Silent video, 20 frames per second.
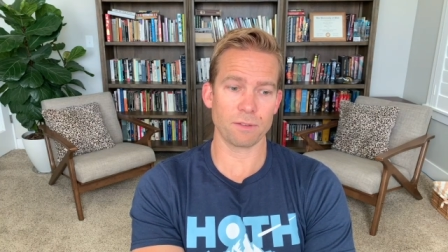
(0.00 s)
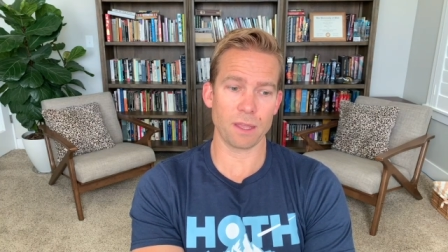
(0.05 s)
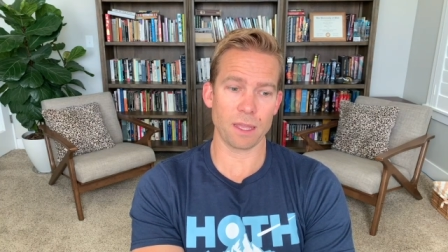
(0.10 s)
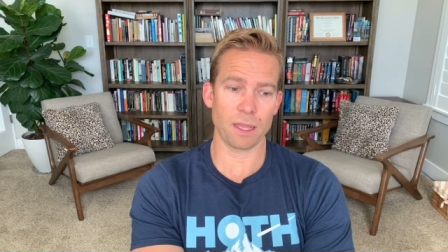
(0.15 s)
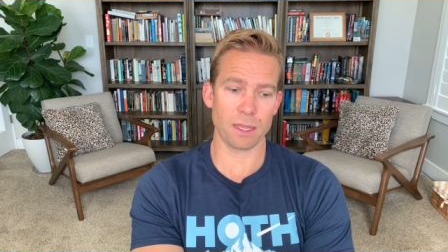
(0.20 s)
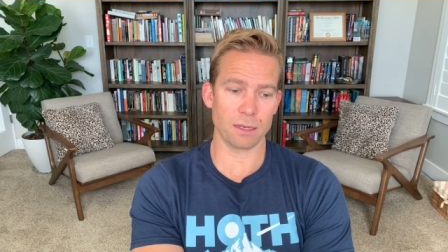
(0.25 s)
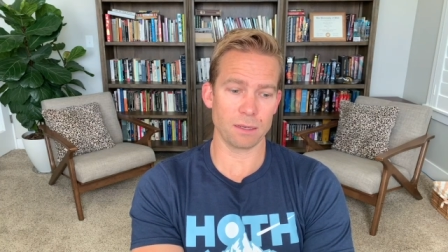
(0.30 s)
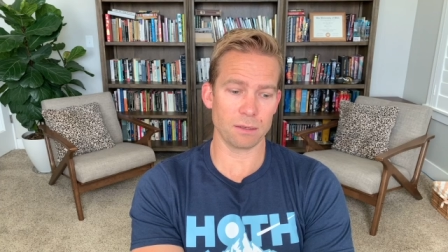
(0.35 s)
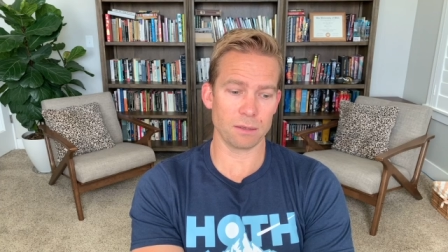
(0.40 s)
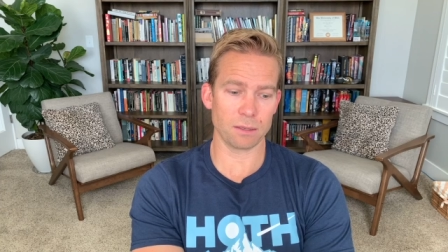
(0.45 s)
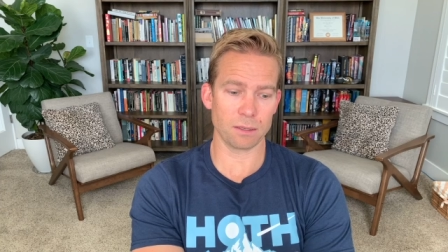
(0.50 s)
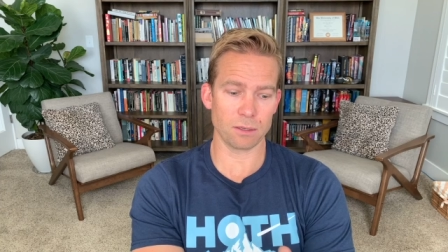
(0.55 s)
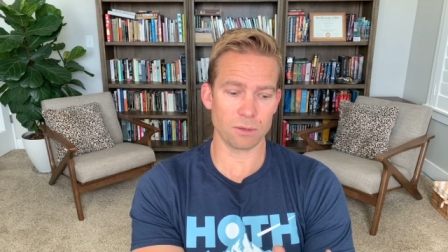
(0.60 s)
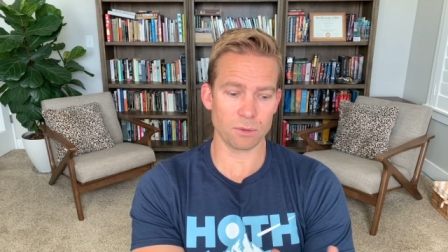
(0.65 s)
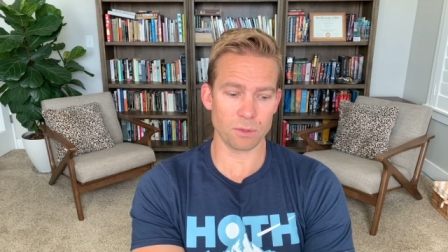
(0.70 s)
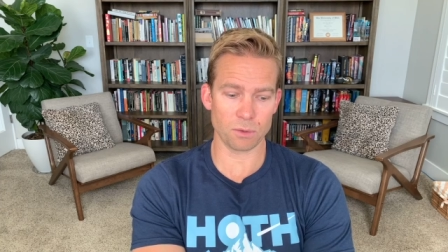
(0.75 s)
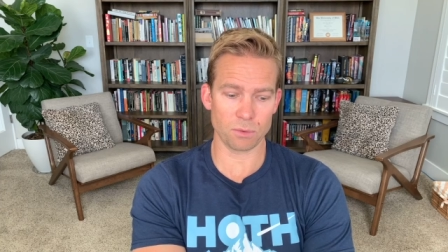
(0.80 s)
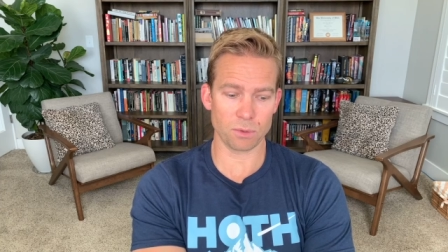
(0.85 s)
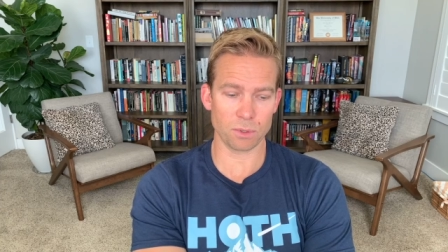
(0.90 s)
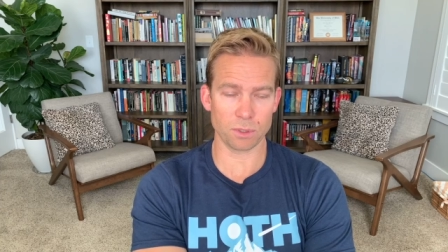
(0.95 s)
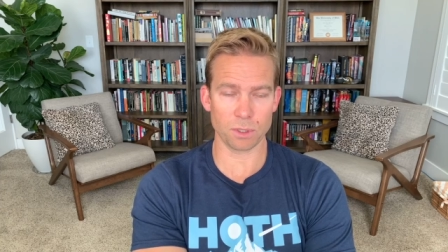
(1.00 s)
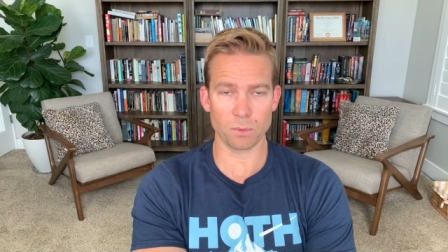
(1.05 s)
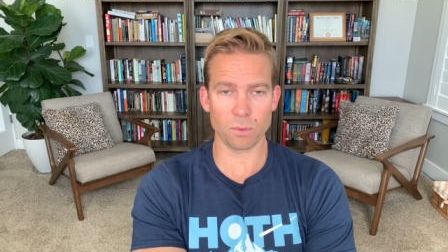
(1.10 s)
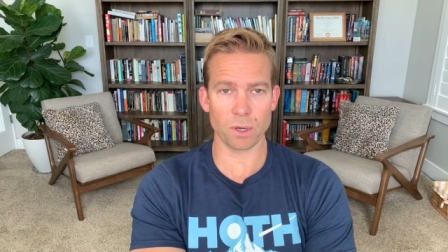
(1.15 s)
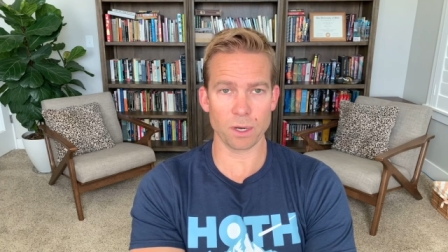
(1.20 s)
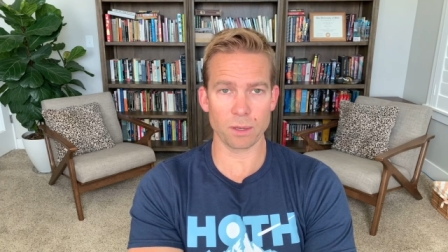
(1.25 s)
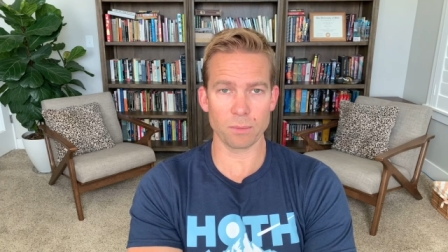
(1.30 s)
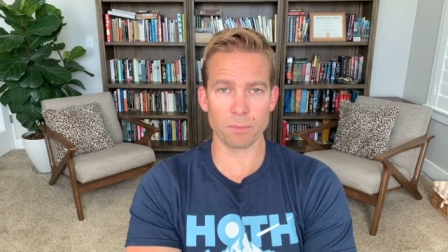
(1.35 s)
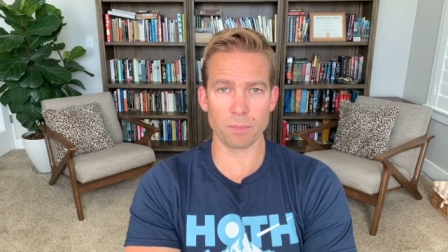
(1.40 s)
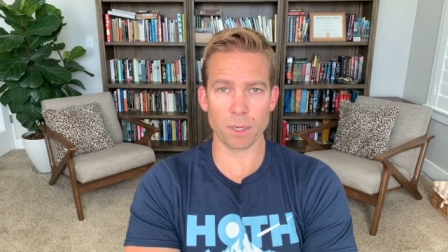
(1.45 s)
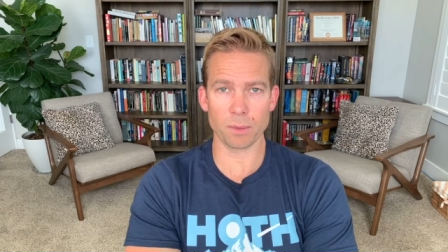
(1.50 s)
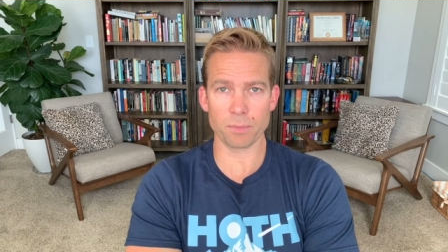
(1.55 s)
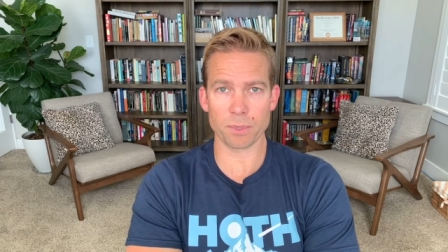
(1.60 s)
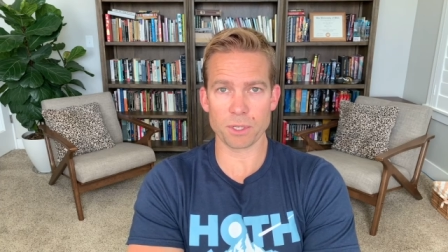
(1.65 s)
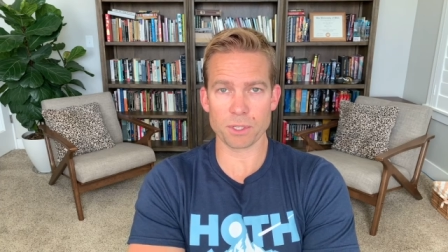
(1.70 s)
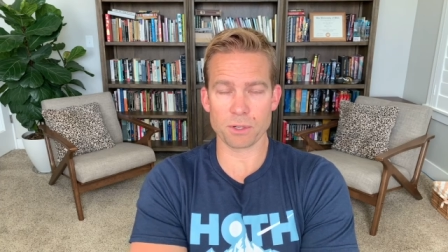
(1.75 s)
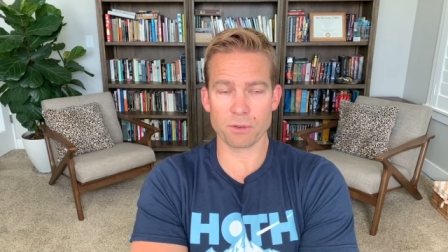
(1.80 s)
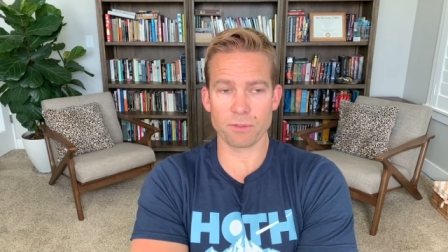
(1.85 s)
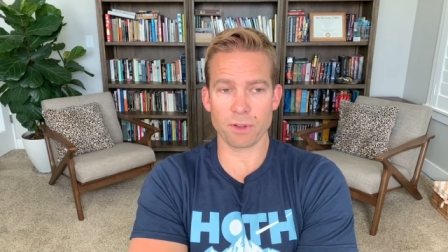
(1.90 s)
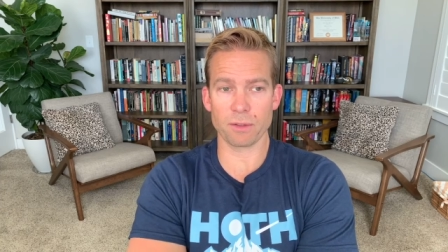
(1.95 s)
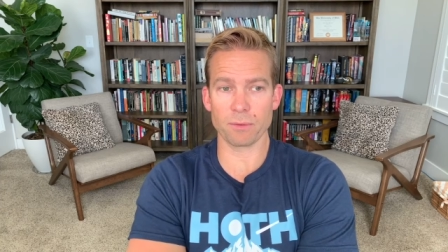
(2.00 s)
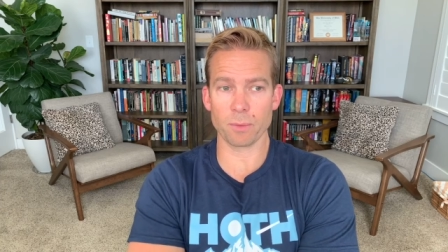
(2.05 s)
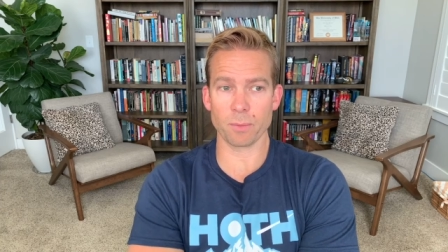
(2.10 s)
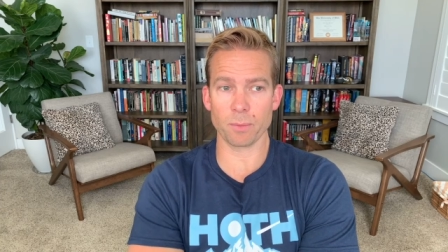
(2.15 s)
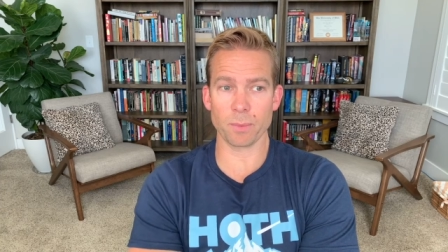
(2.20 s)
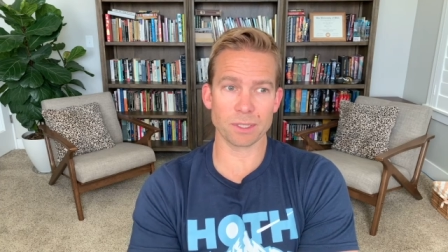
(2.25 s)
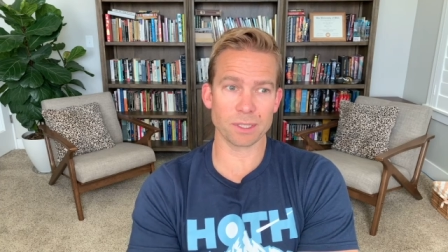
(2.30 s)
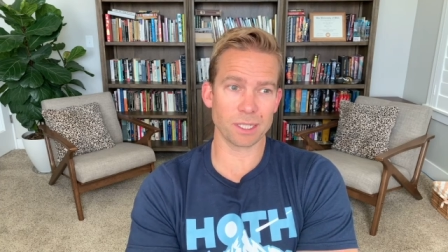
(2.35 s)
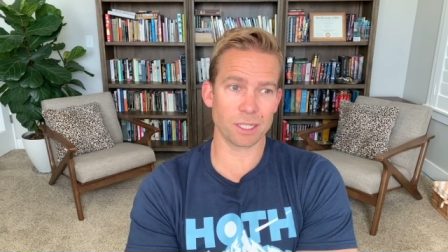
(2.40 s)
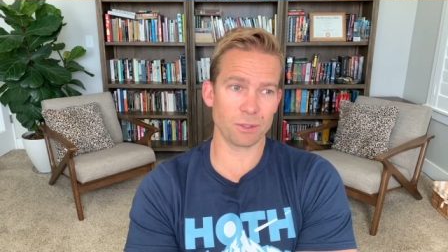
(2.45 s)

and, you know, you really want to bump your survivability.